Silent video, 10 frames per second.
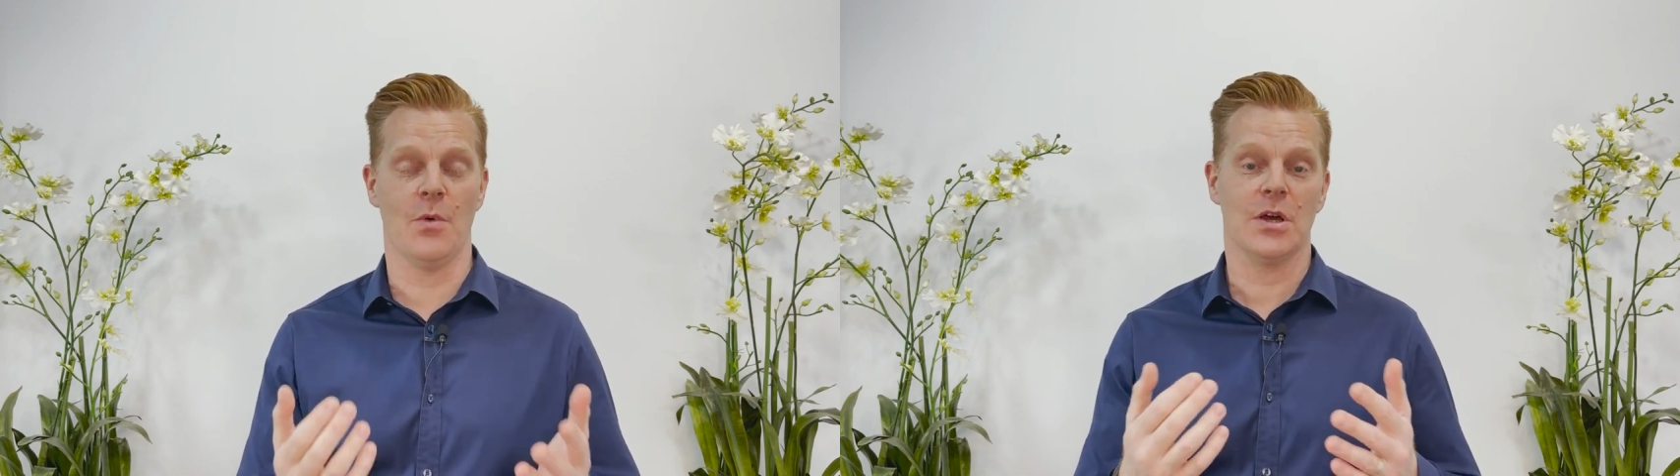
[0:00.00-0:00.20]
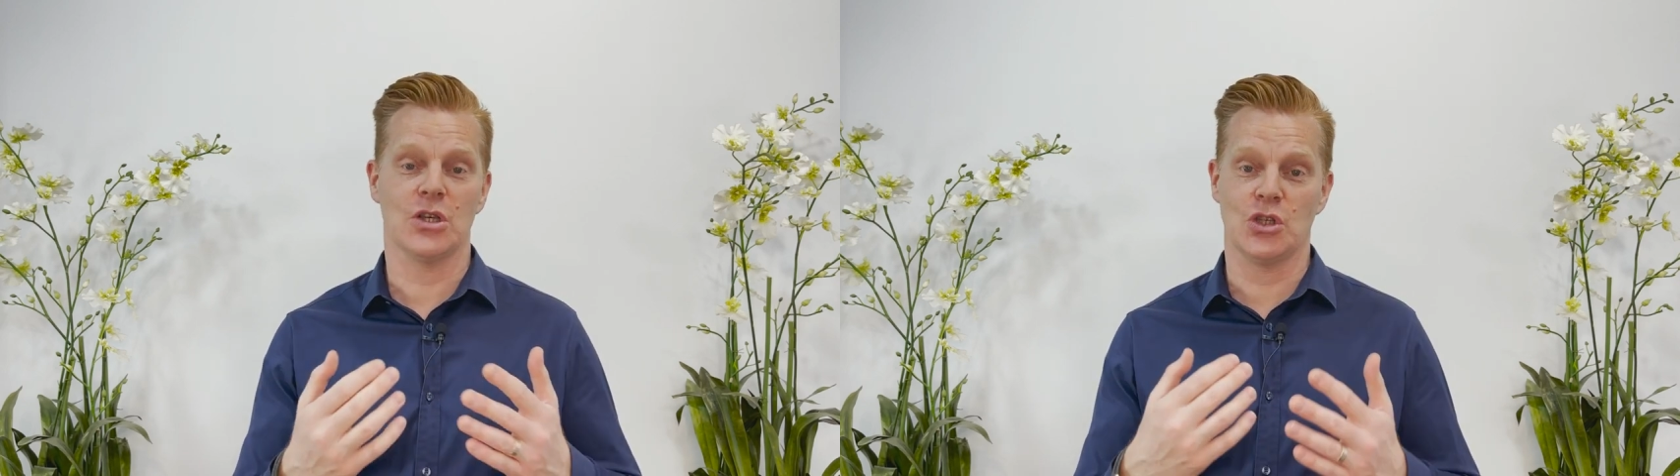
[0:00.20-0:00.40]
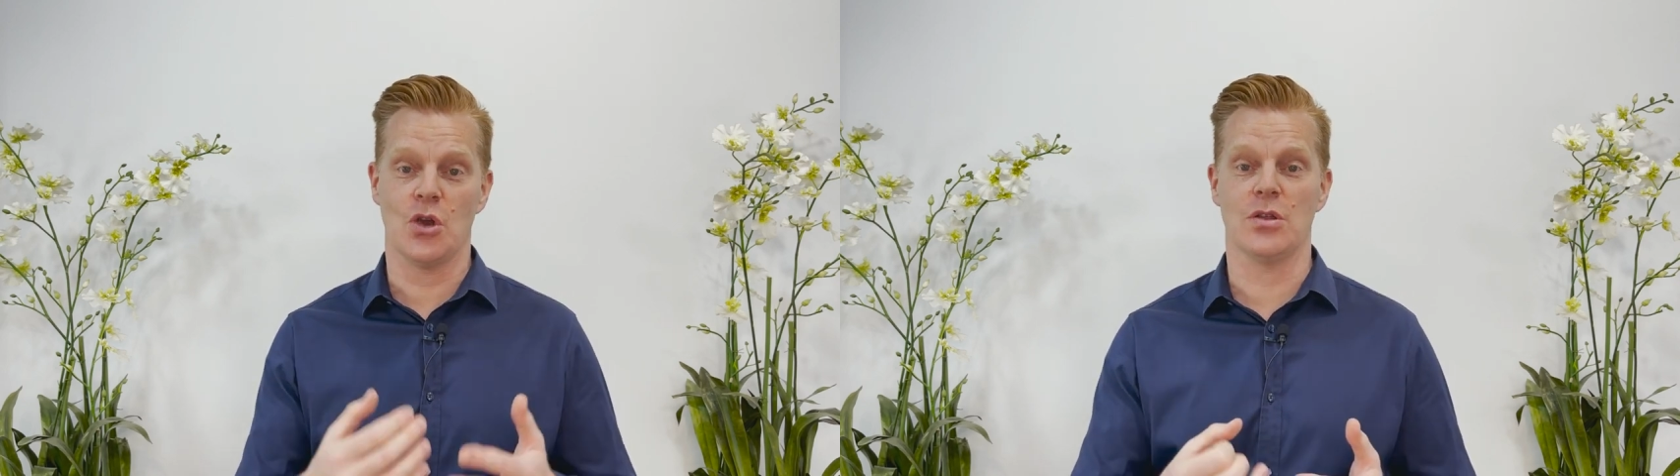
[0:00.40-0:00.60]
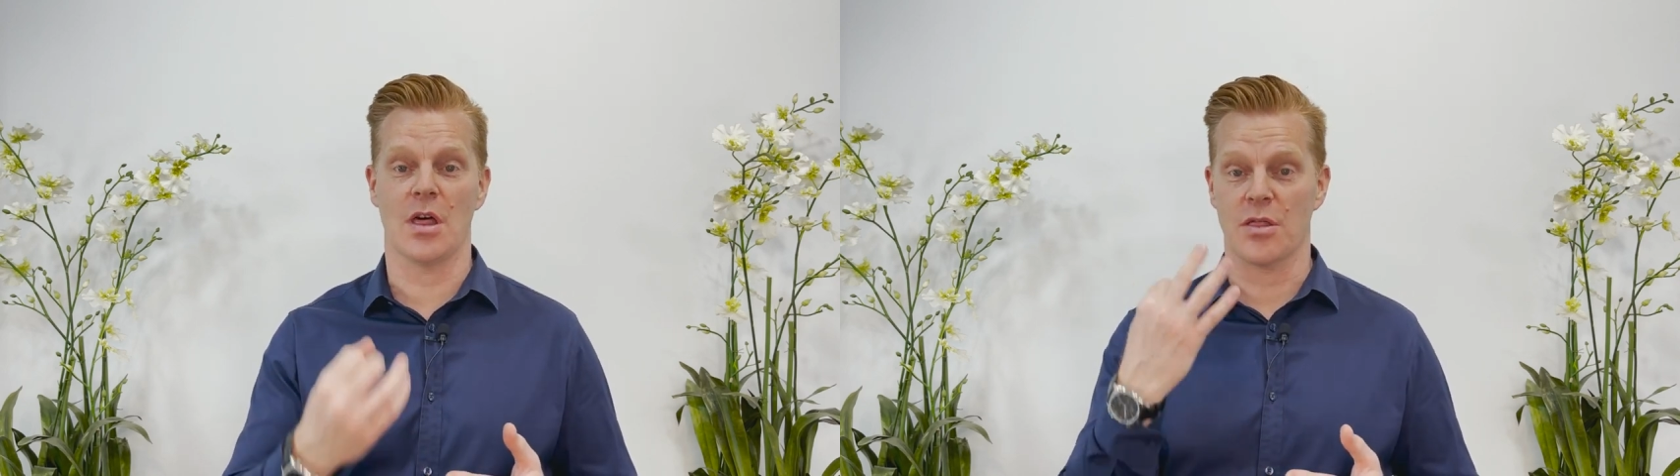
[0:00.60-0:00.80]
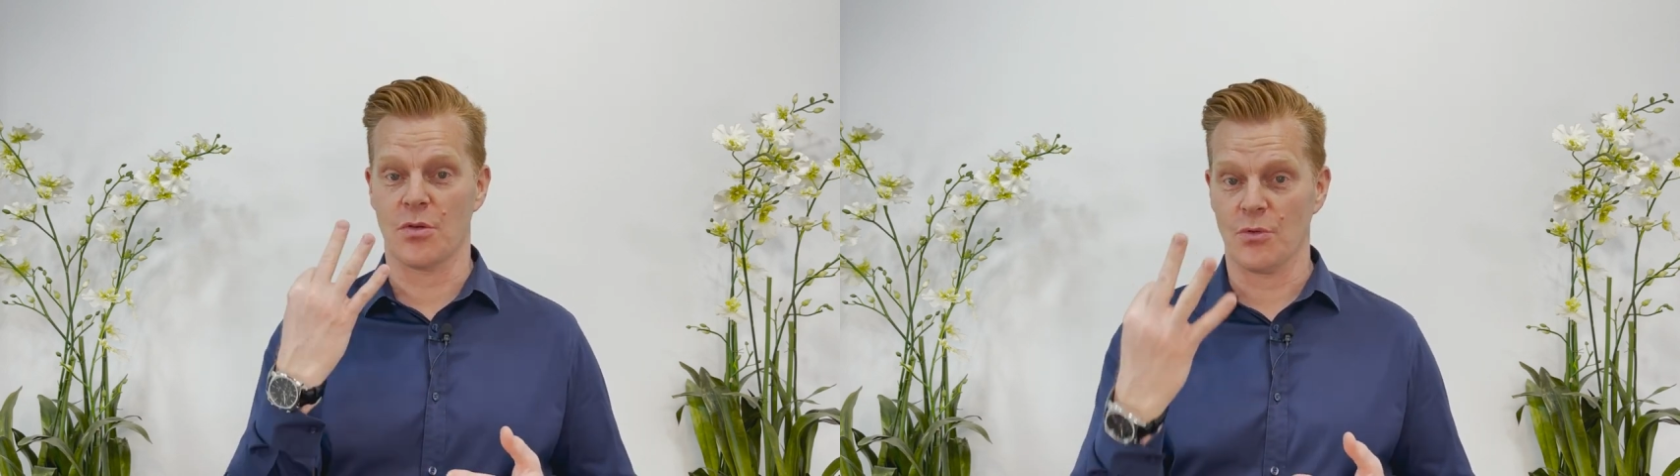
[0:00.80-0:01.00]
and we're going to show
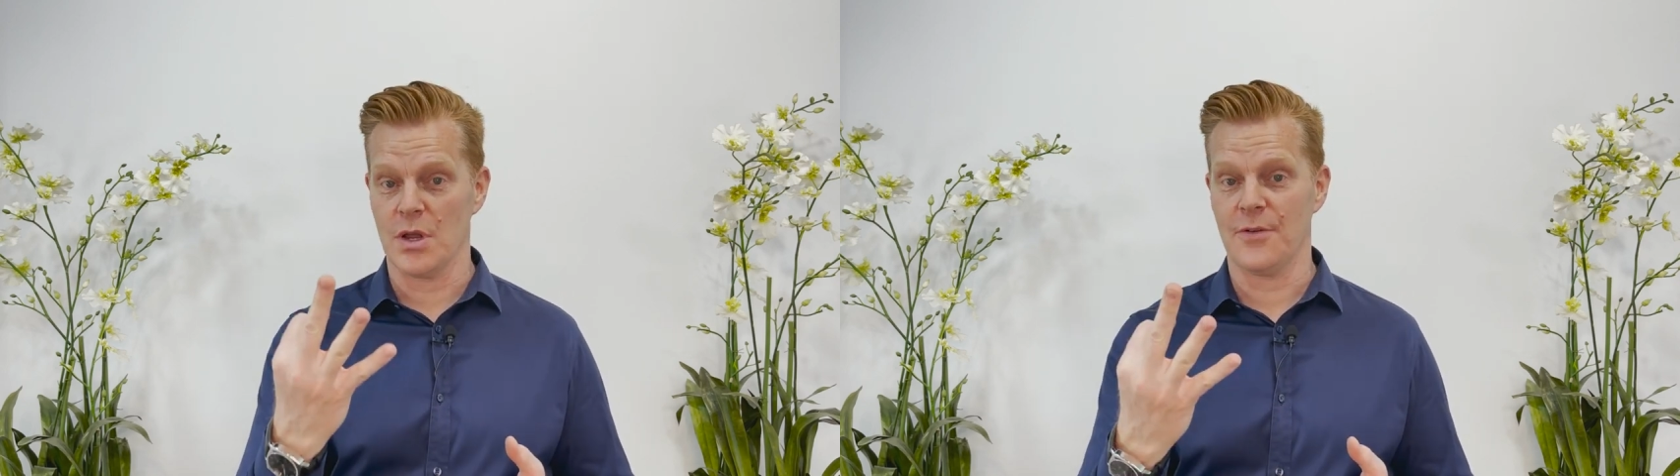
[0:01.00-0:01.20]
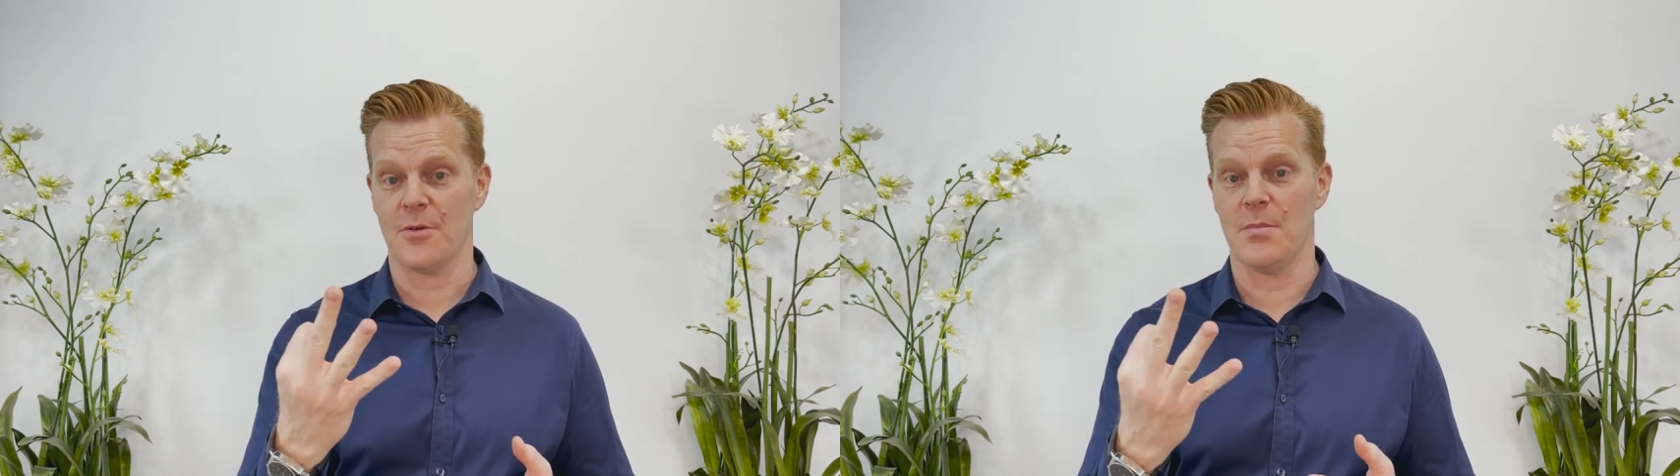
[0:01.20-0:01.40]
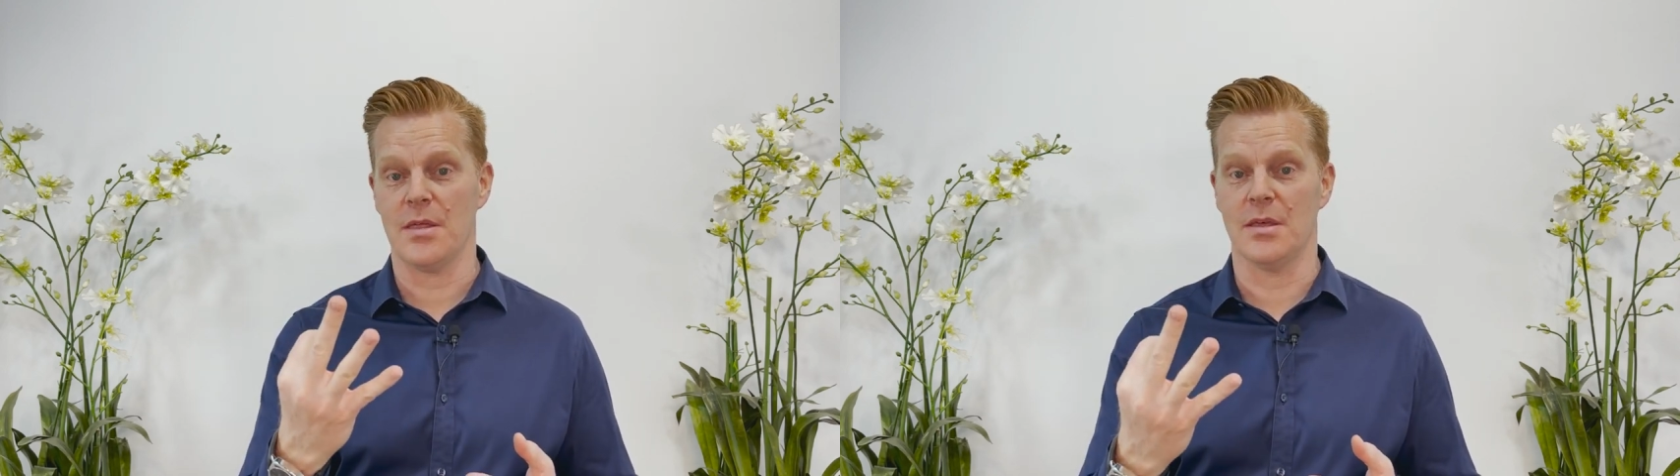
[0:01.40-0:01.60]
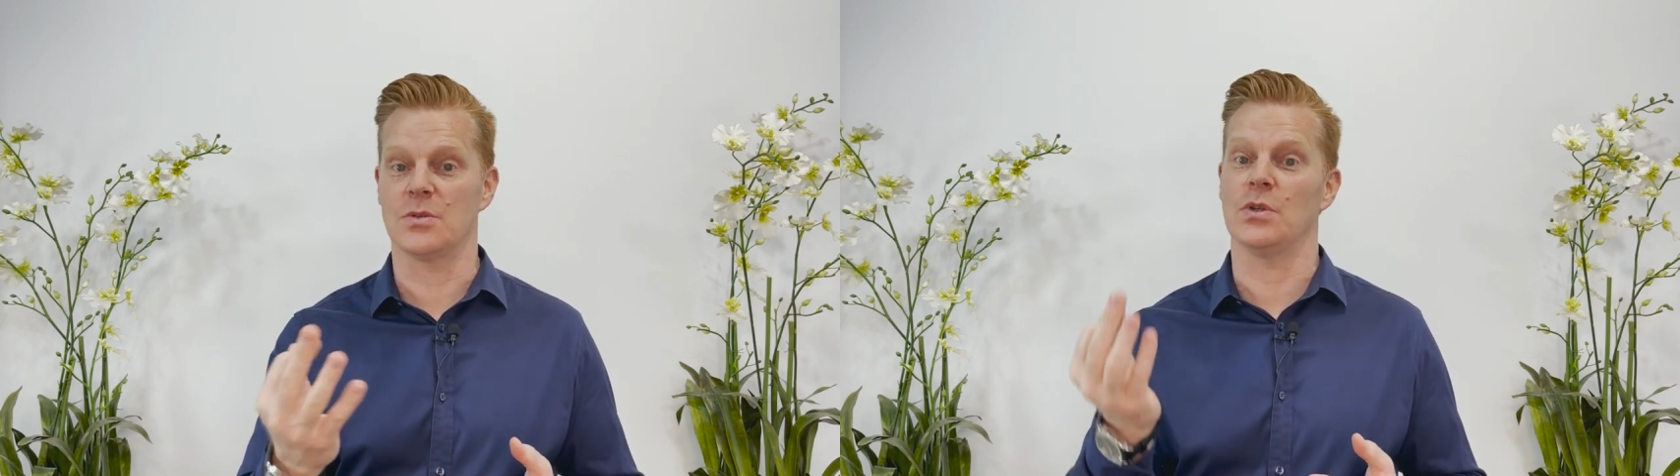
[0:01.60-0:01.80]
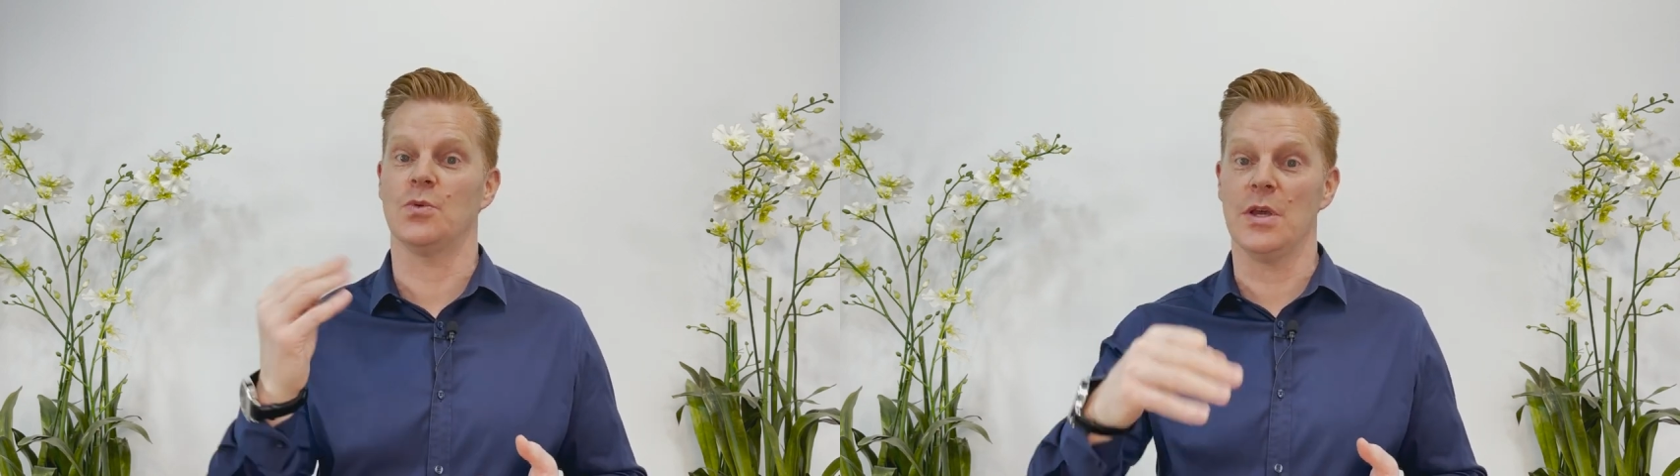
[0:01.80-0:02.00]
you the three different
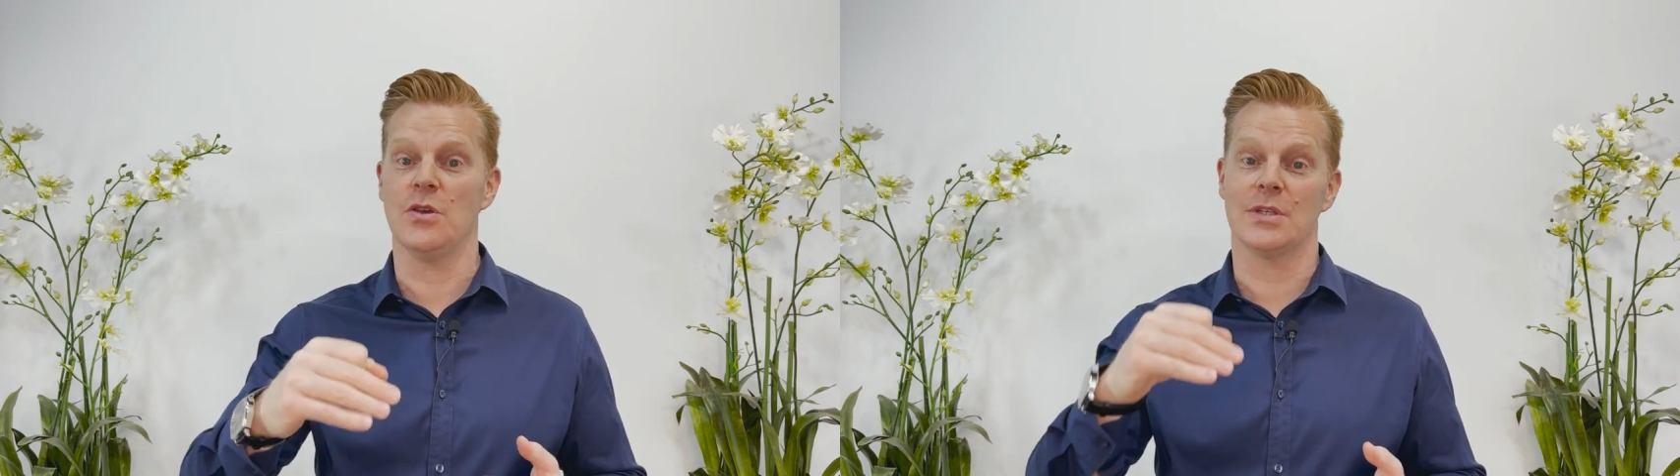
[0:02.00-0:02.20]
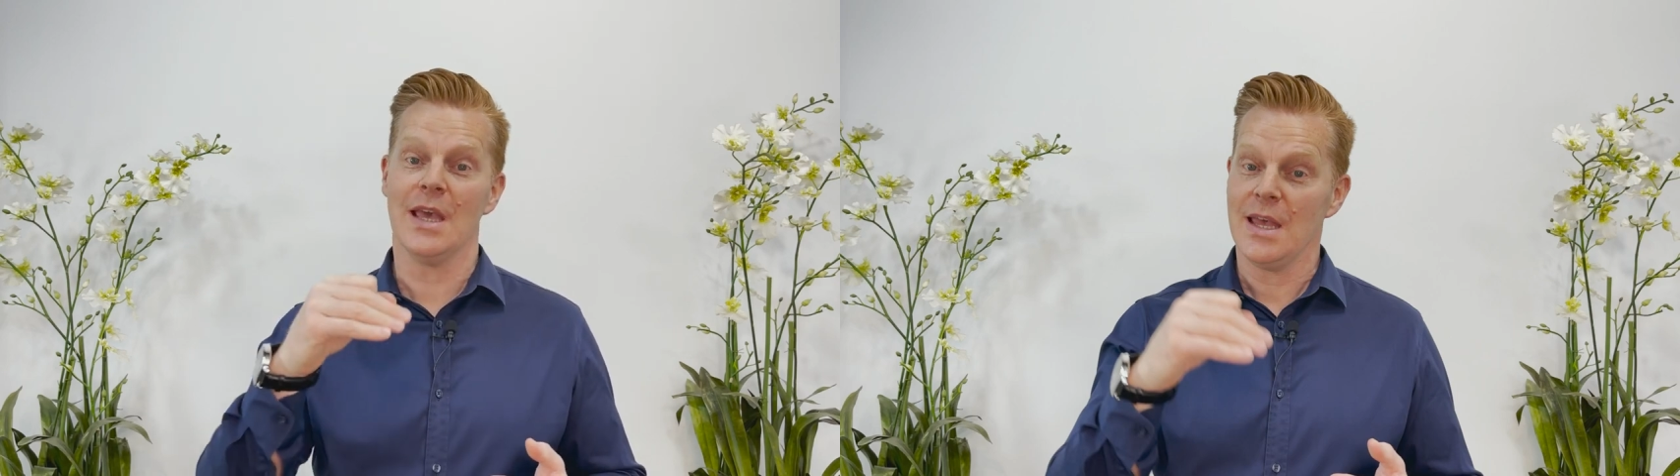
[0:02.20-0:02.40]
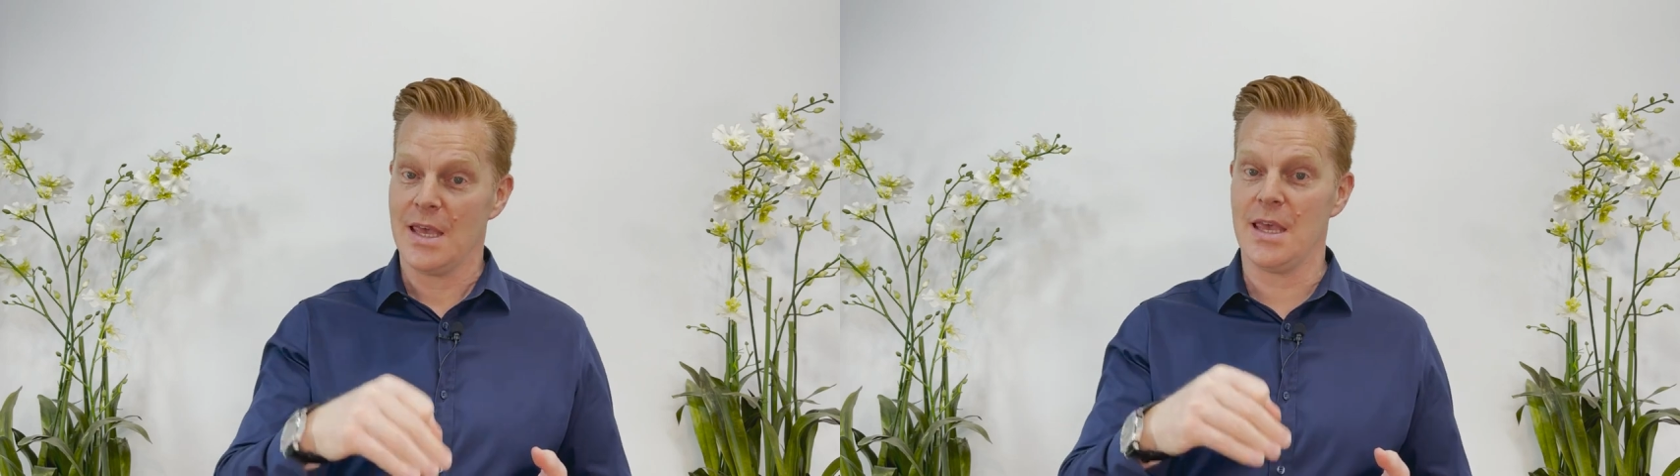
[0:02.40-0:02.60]
methods which we use